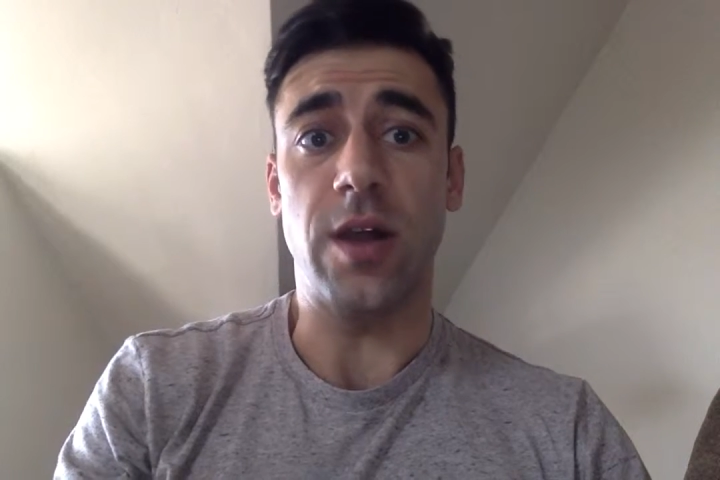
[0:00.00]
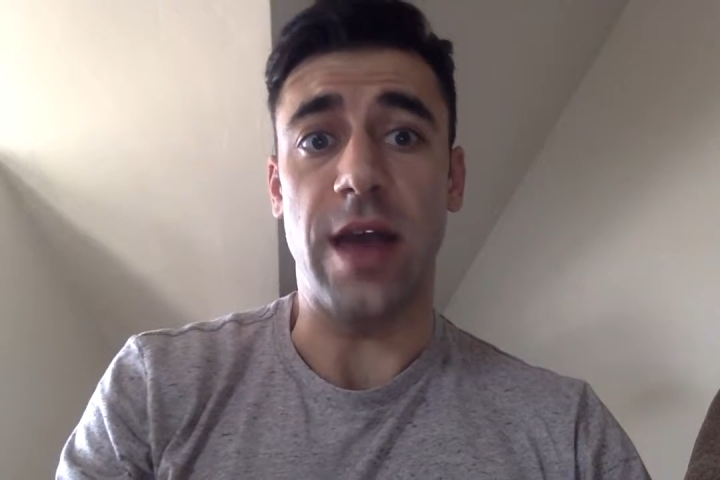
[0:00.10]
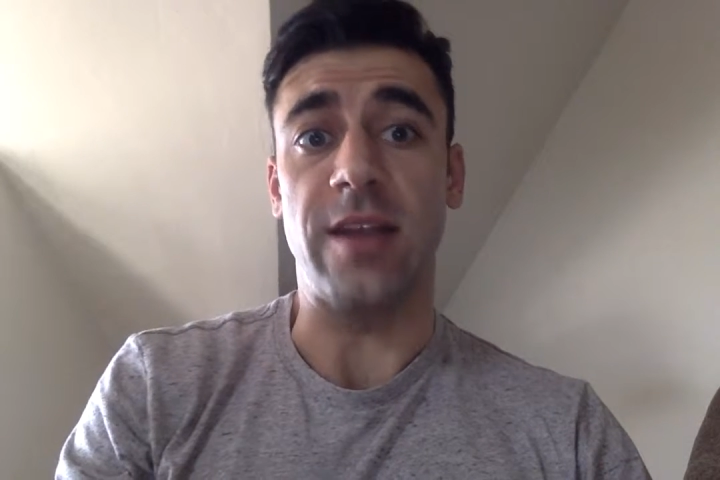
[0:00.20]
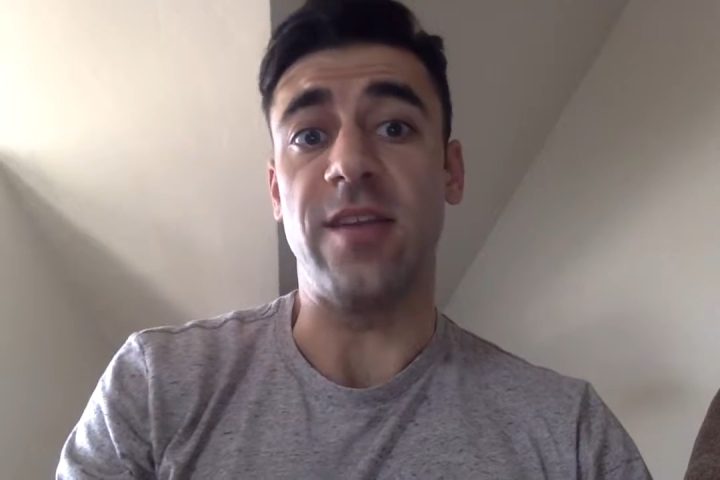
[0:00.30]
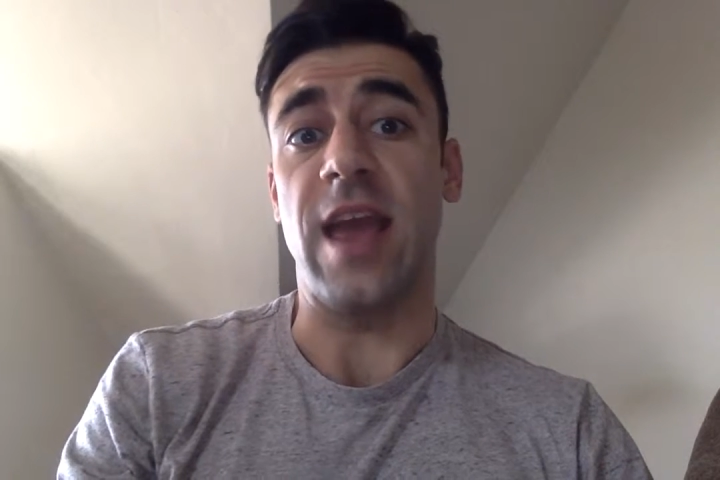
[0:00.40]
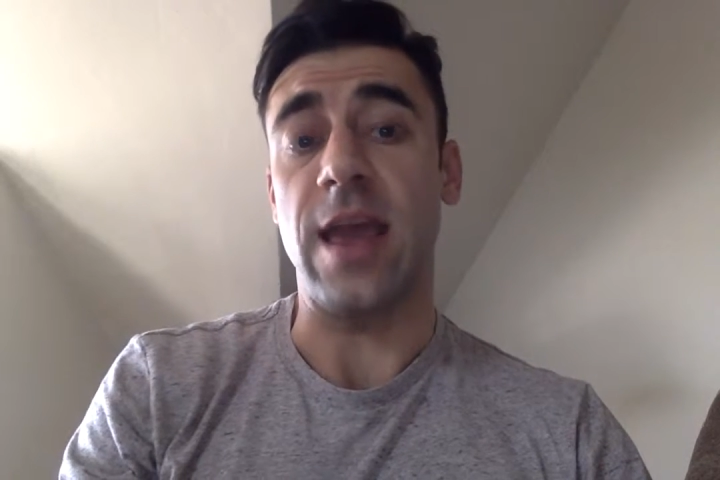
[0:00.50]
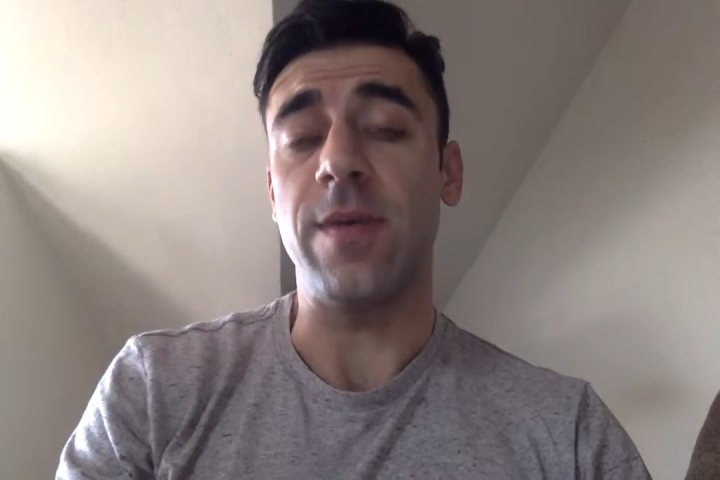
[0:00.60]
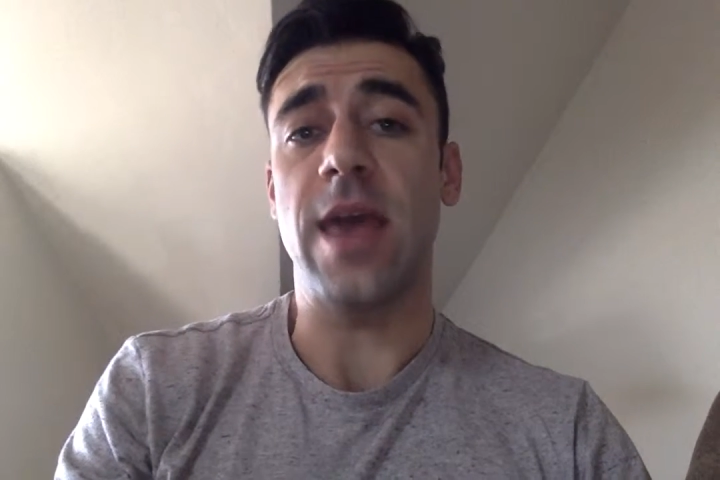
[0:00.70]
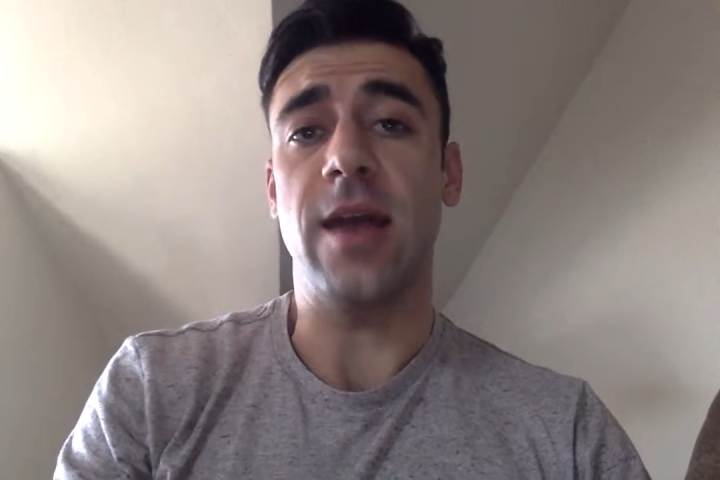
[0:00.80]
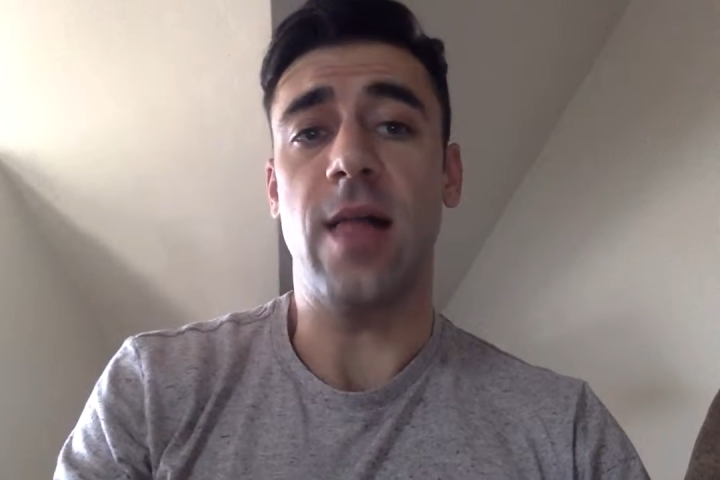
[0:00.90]
Again, it's an
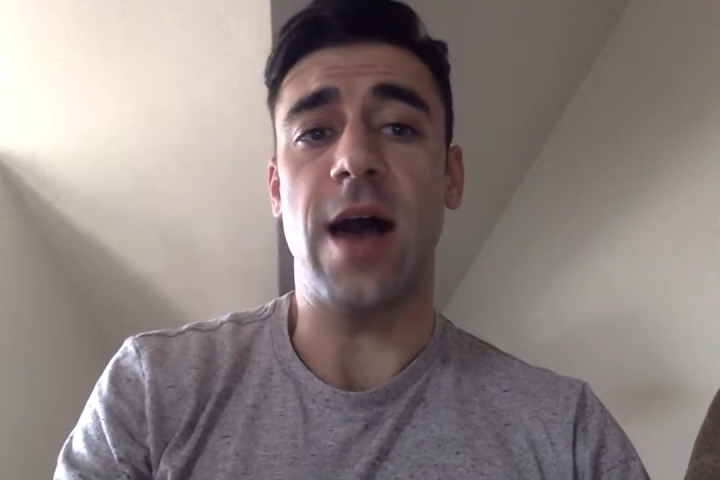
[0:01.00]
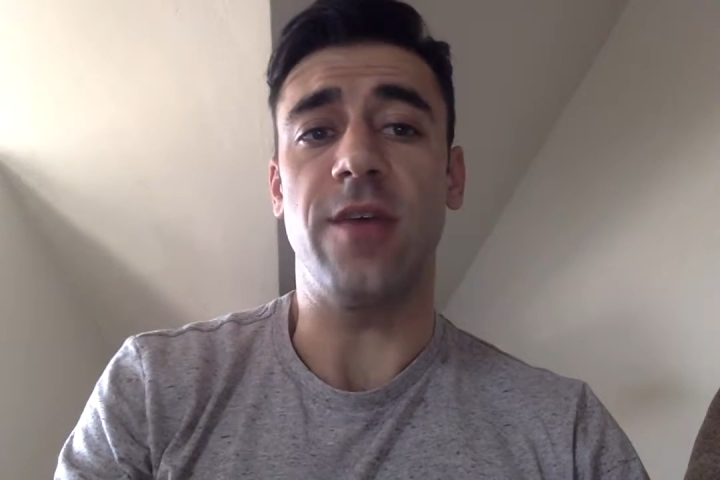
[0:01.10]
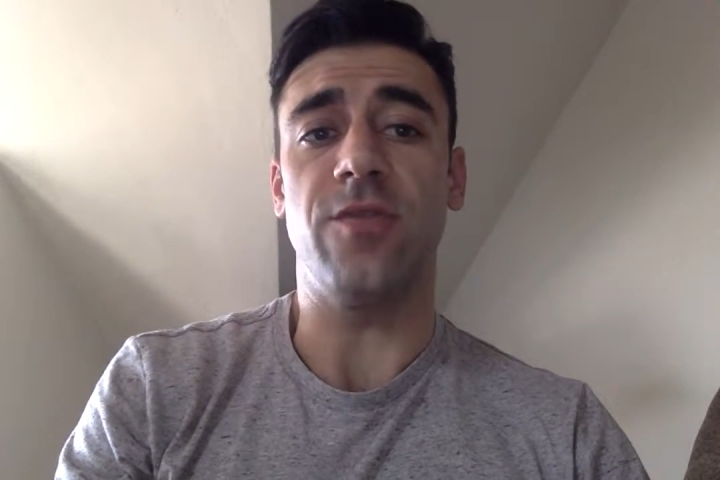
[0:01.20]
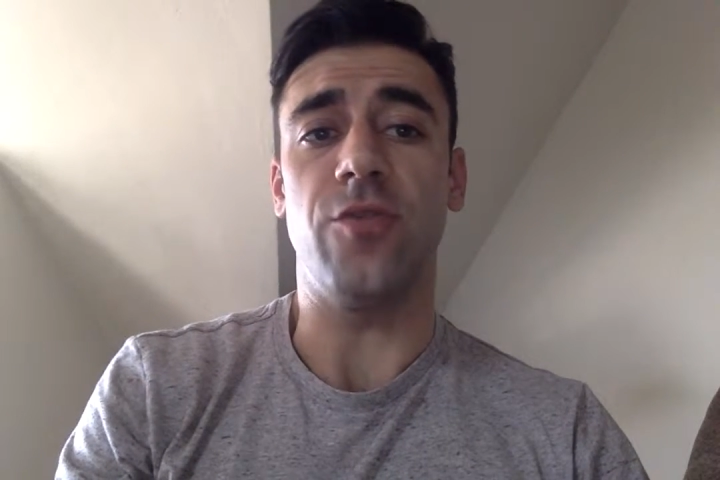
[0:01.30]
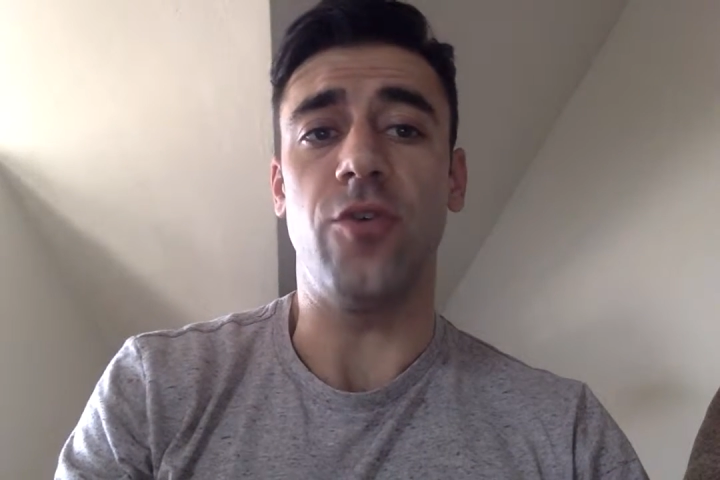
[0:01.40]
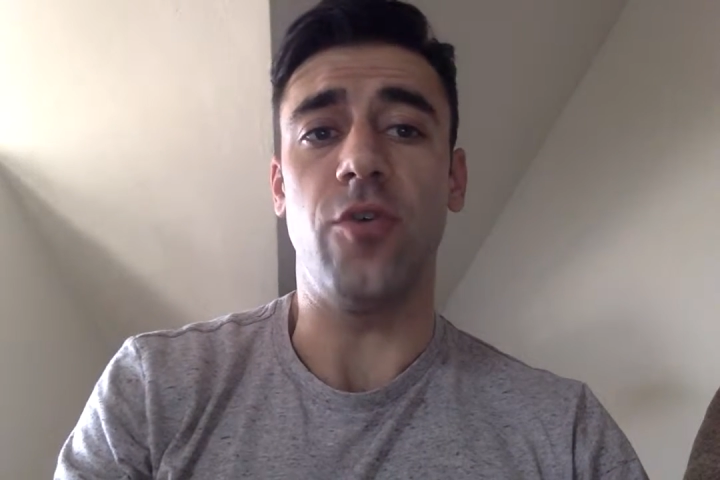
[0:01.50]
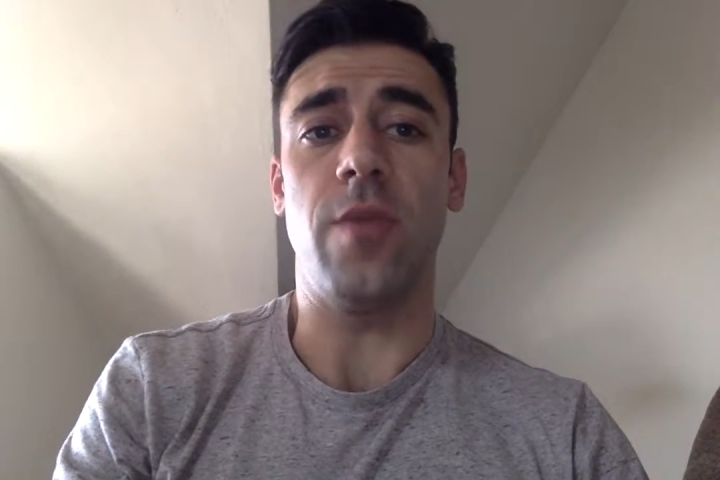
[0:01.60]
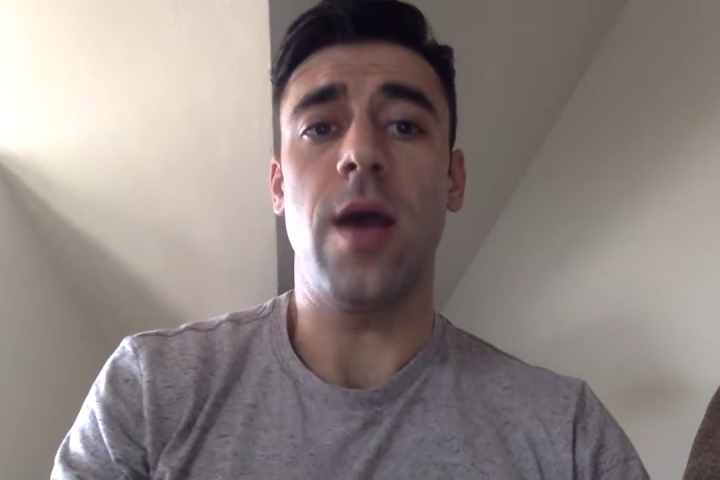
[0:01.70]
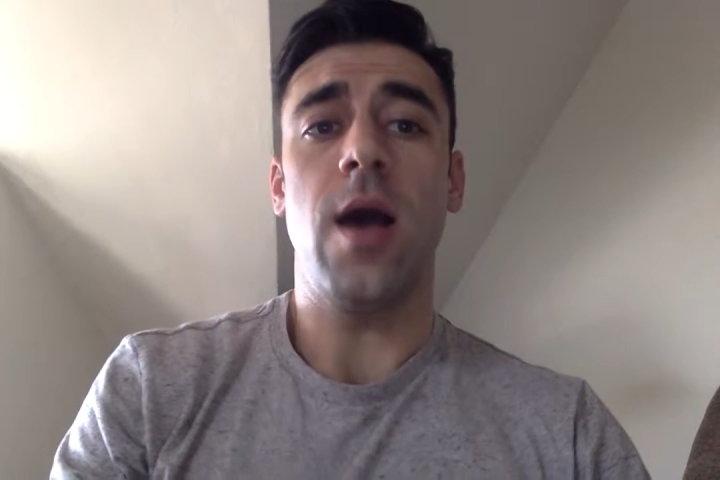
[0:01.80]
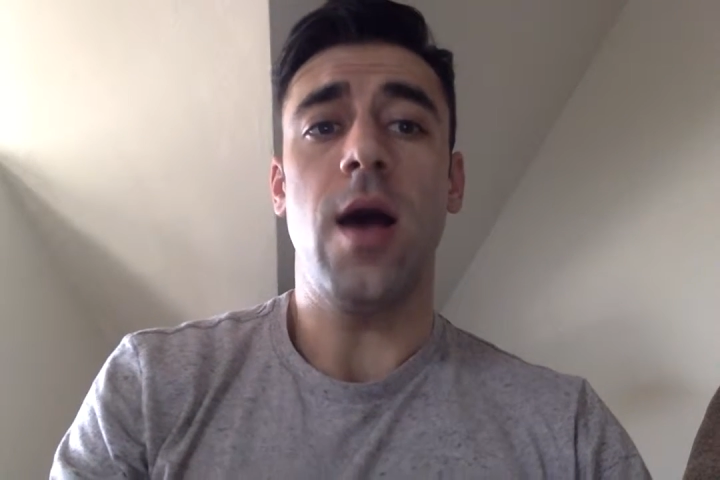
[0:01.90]
ABA classroom